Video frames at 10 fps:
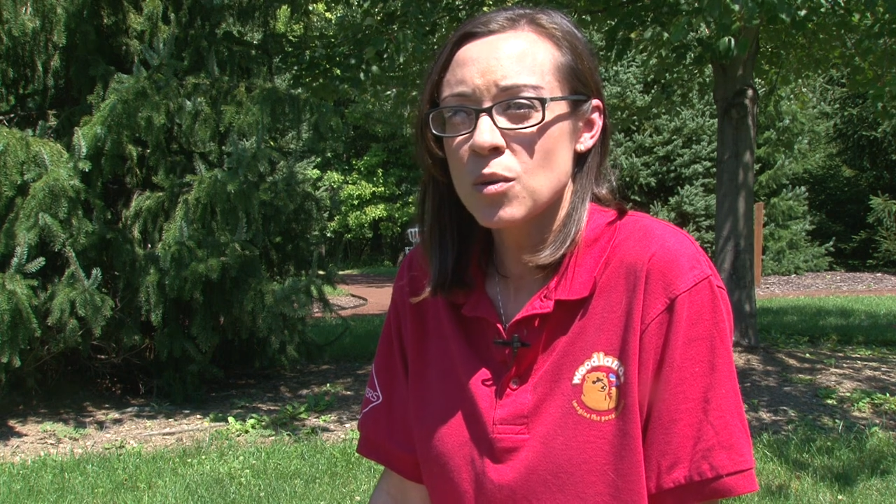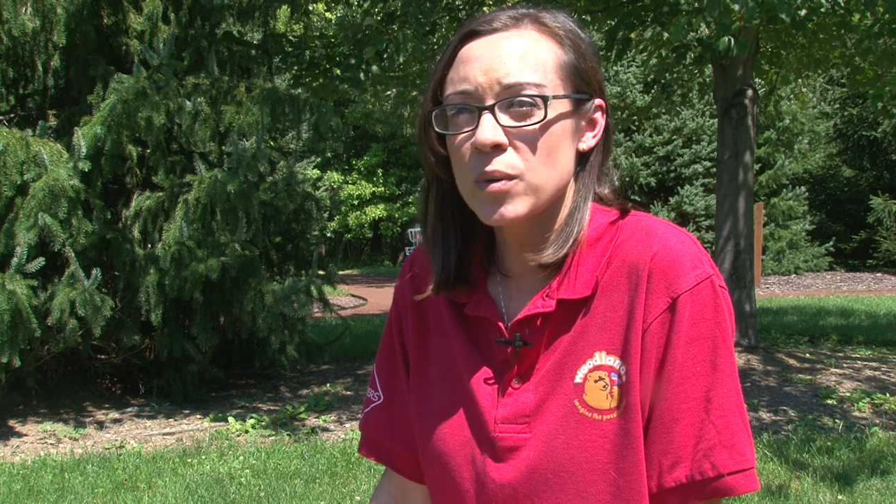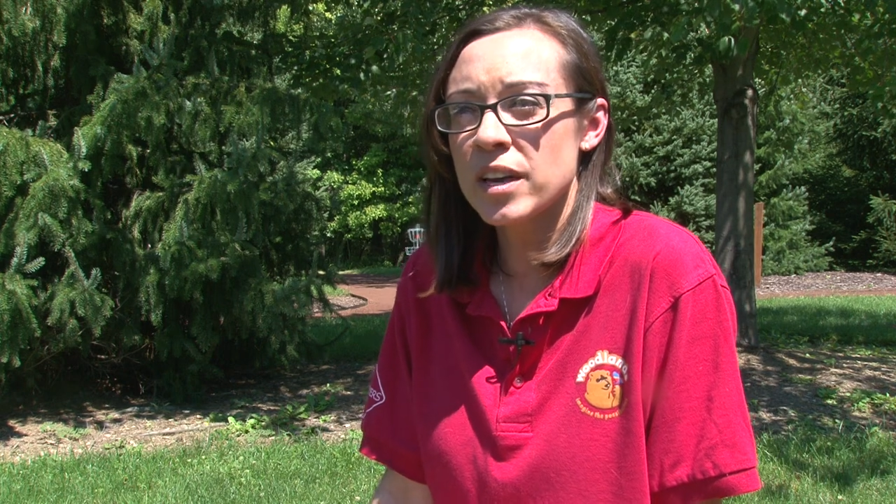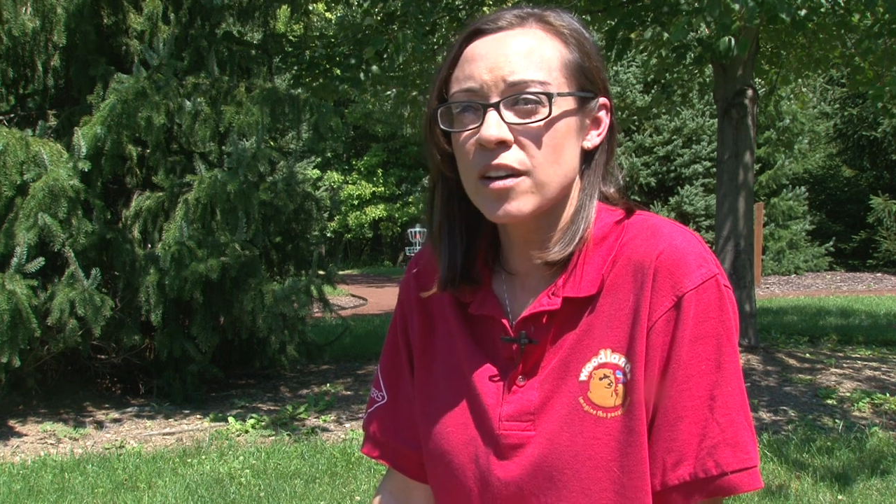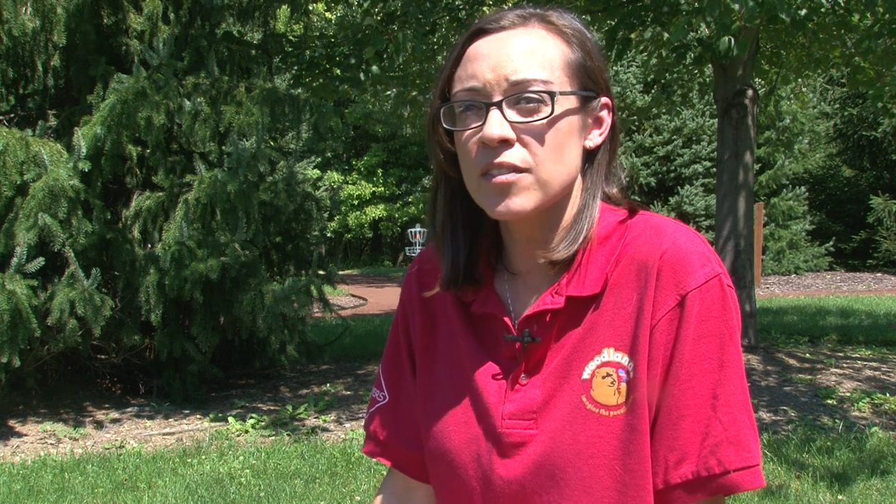
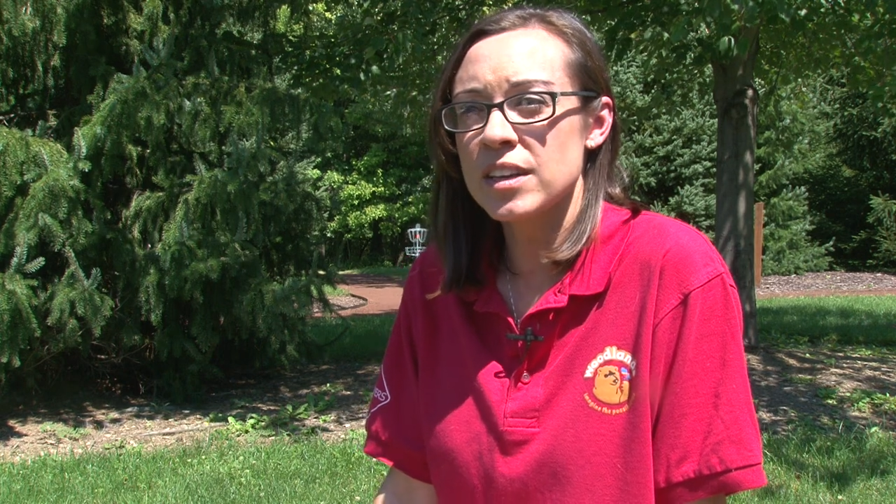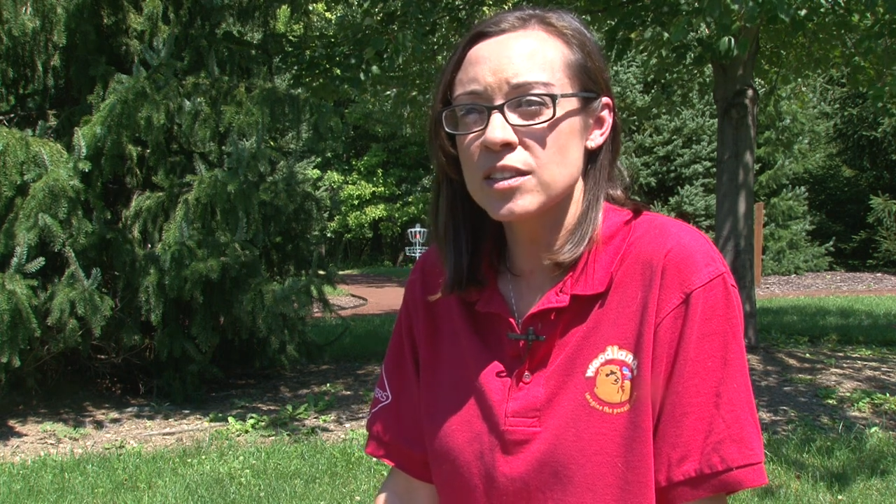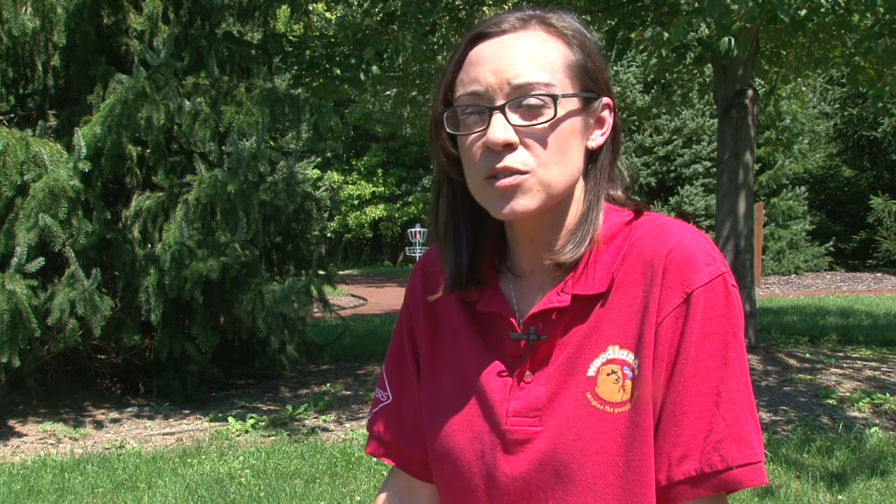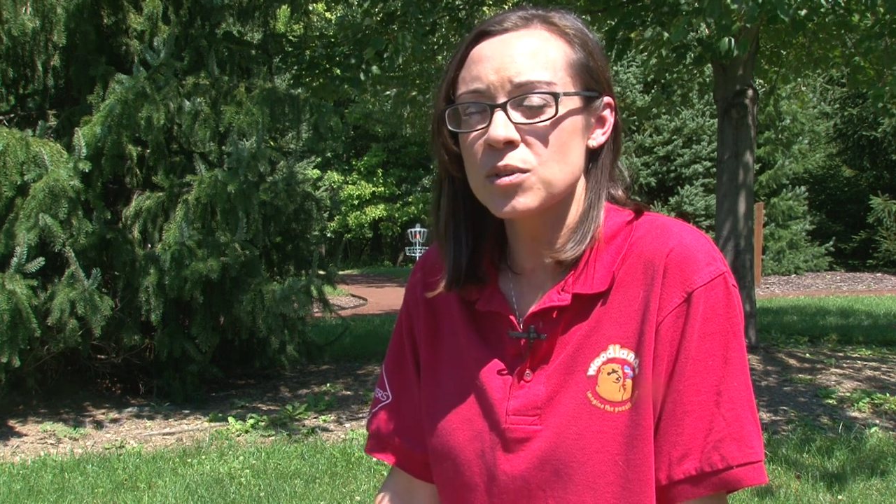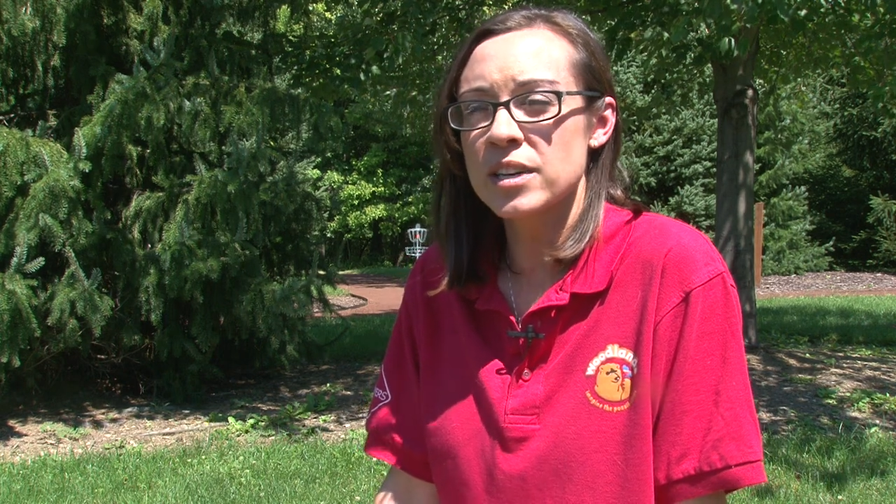We have
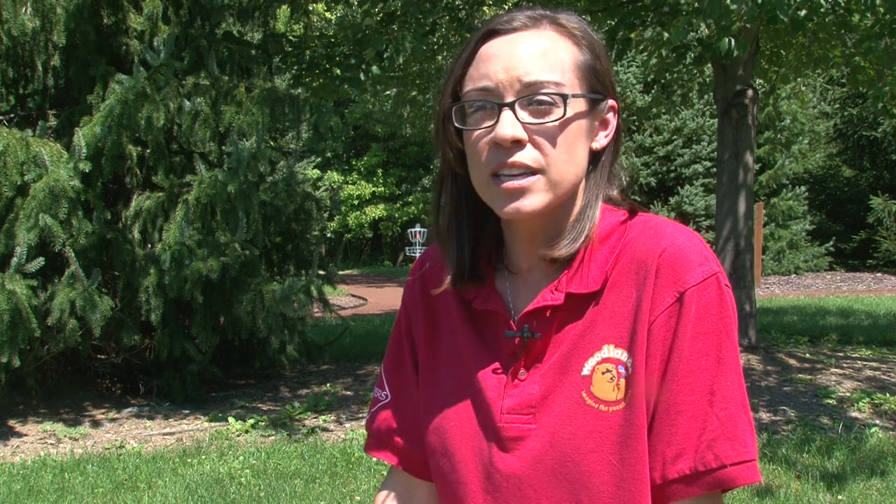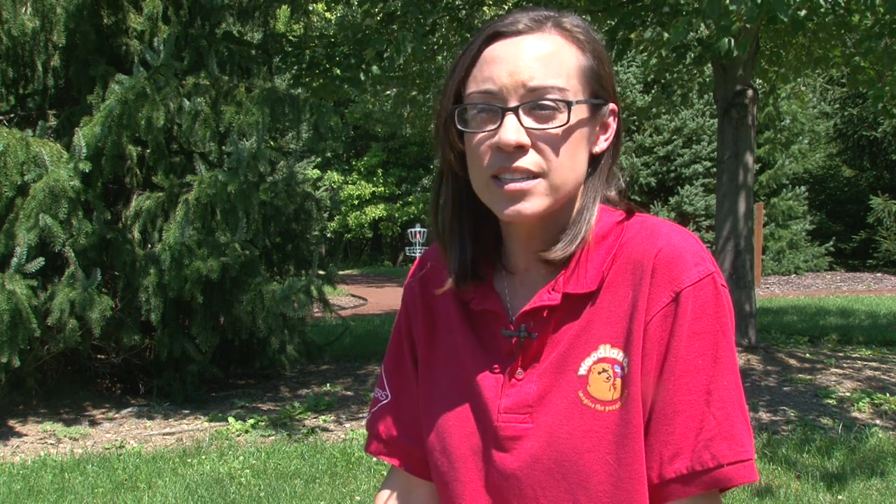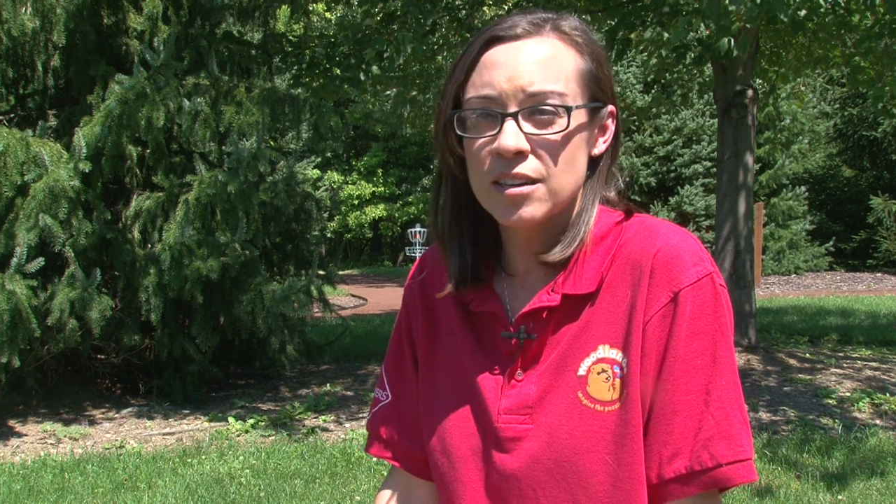indoor and